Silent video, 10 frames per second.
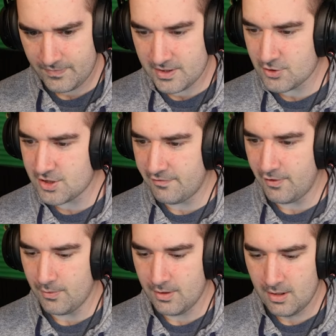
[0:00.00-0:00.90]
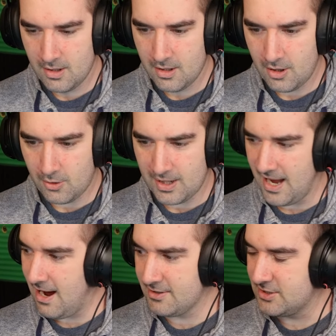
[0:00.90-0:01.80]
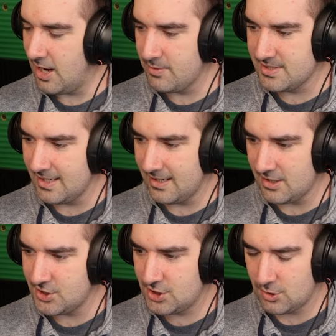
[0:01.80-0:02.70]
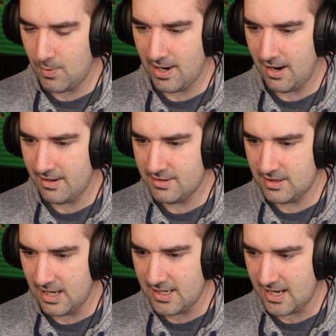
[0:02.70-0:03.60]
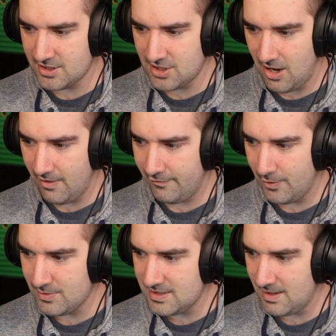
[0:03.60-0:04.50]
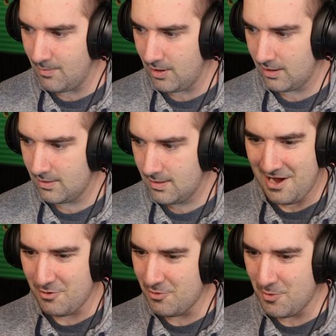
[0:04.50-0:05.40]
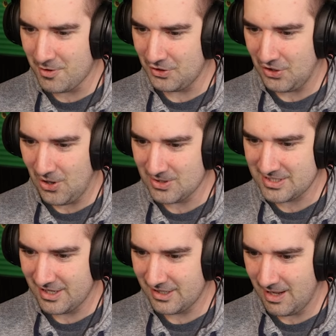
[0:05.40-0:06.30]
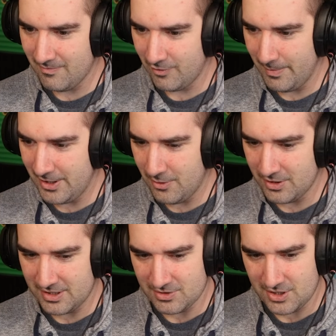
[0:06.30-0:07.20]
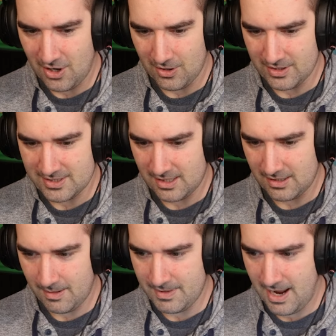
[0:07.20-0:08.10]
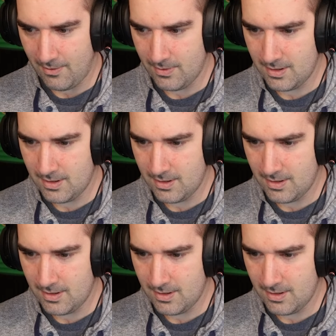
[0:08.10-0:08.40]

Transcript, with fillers: There's the phone. Okay, I was like, I swear, I think I saw a phone somewhere. I don't know where the car's gonna come from. I know that there's a car that's gonna come now.